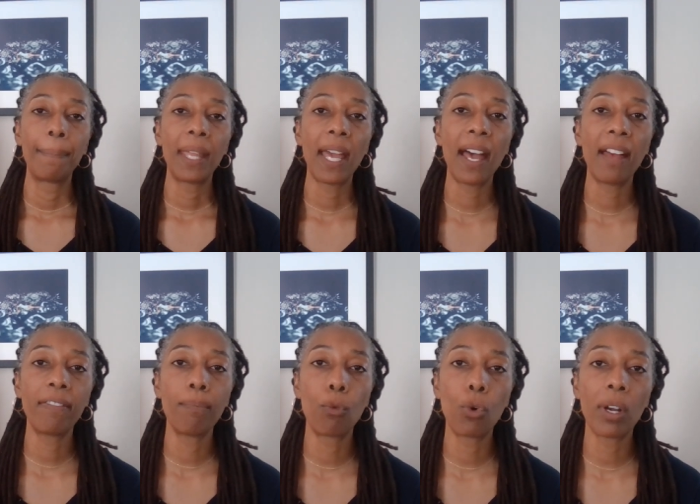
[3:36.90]

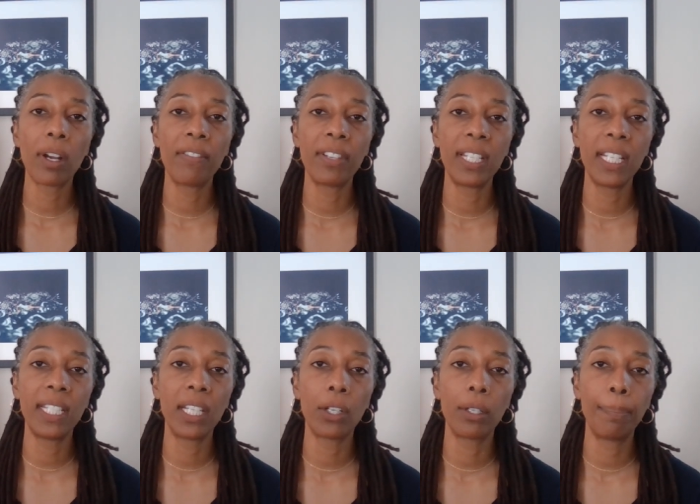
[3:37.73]
have more of a
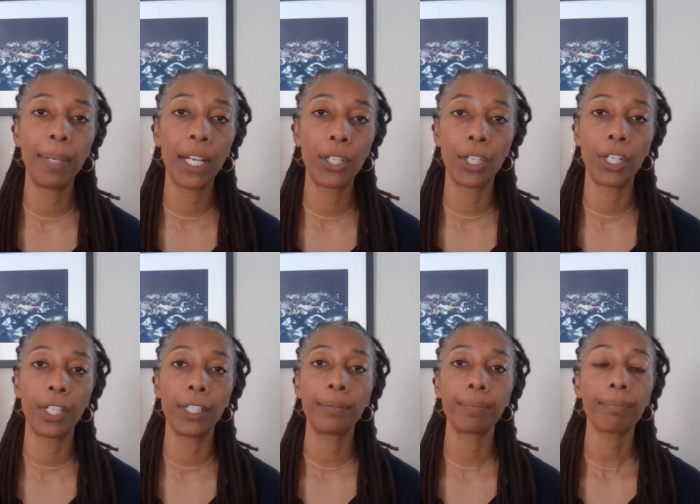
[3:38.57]
detailed
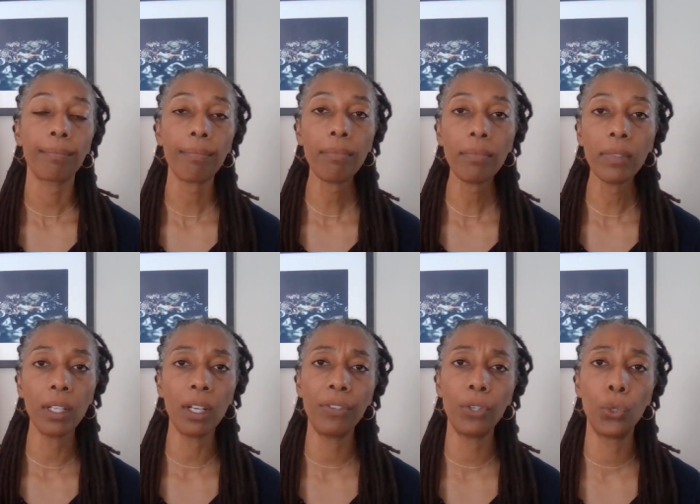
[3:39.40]
picture
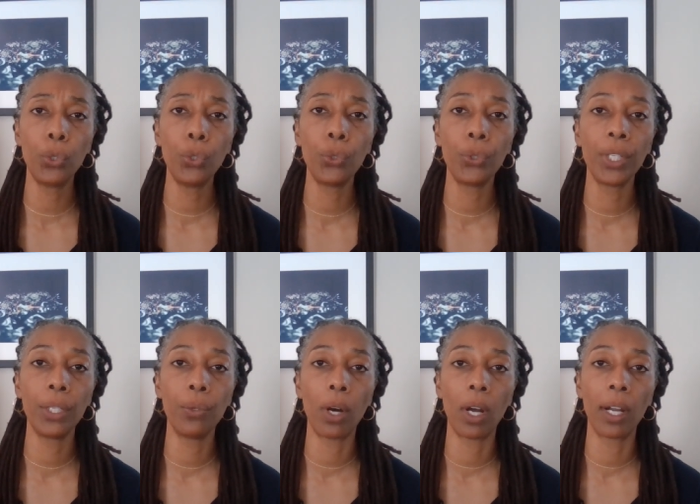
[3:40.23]
of who
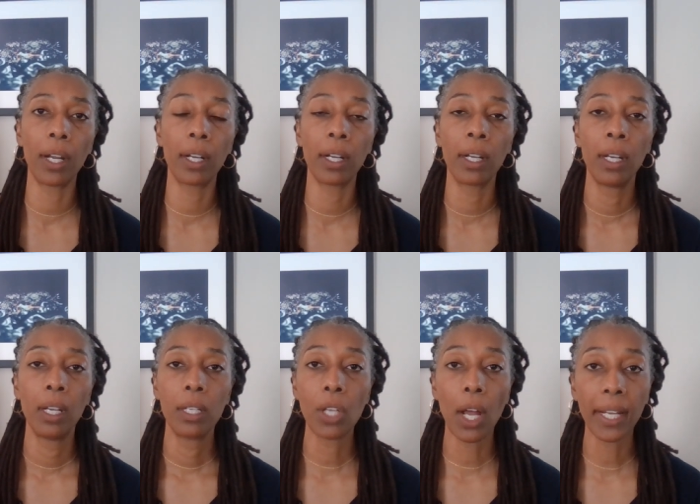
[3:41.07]
you are
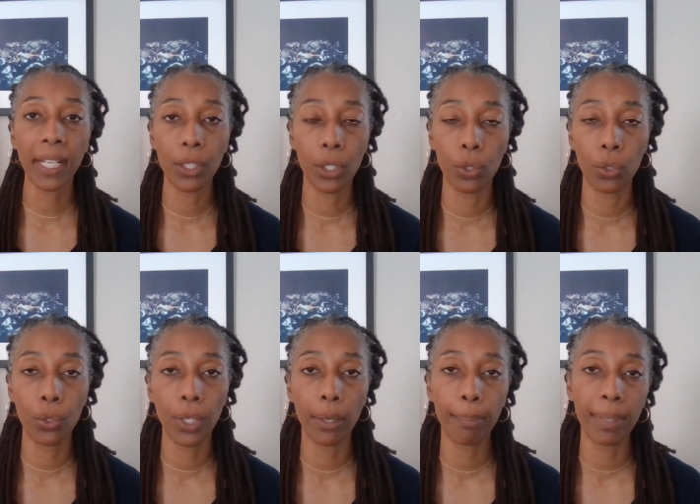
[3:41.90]
talking to,
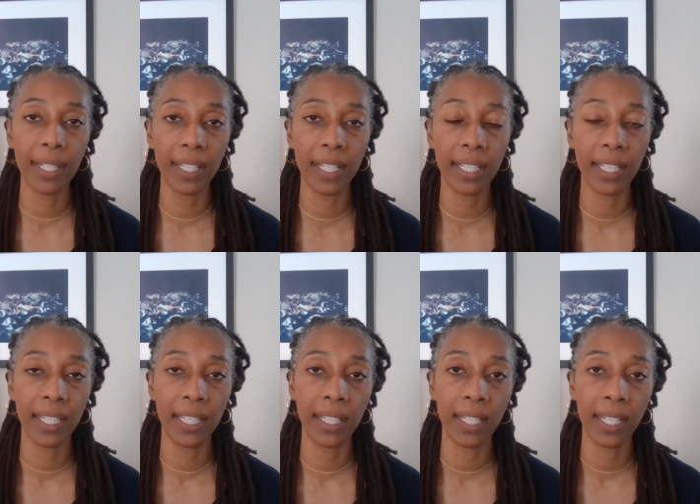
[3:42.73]
who your business
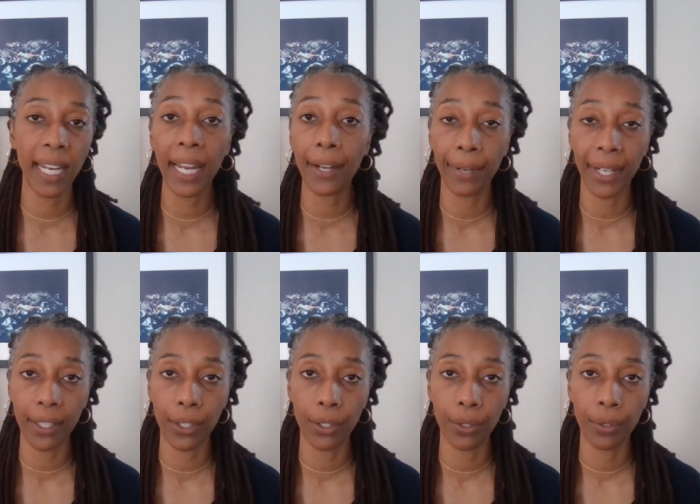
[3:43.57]
is catering
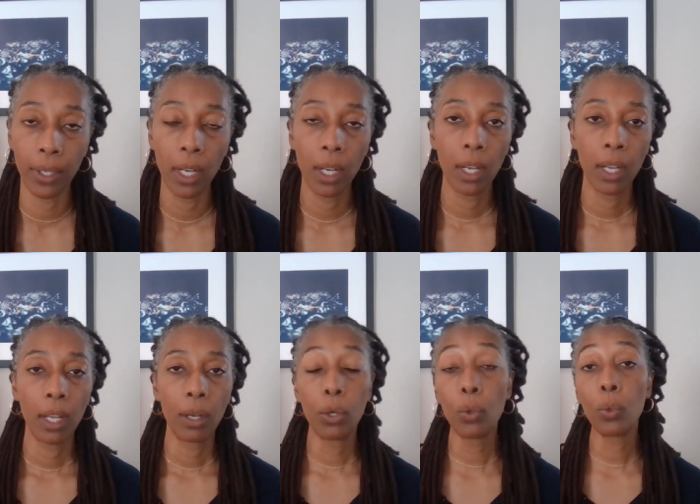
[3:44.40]
to,
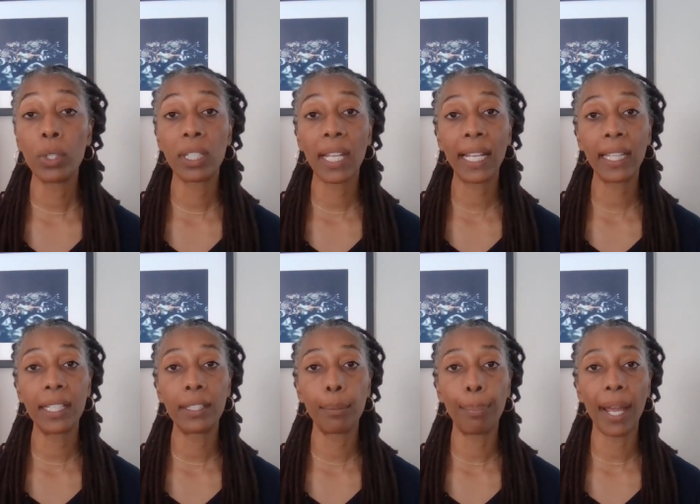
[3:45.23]
who is
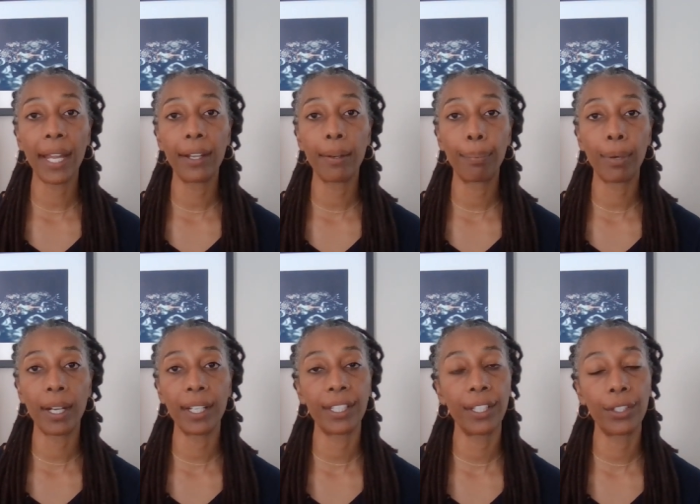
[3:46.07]
likely to buy your
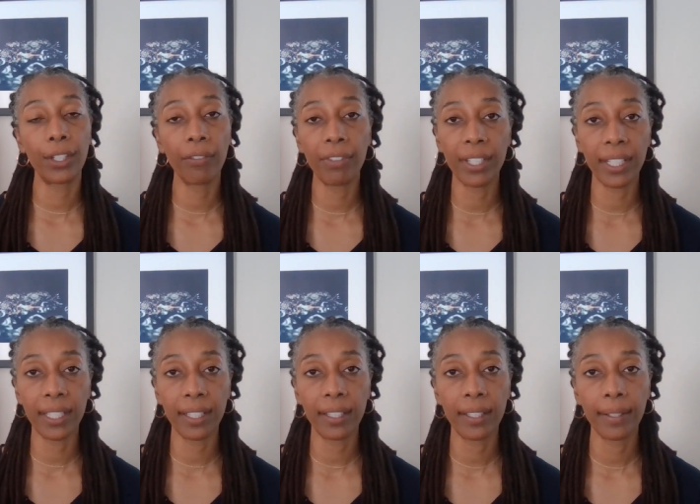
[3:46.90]
products and
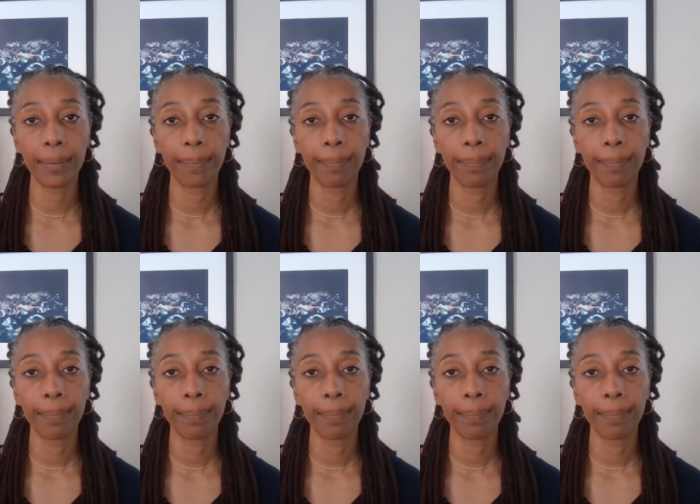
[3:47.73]
services.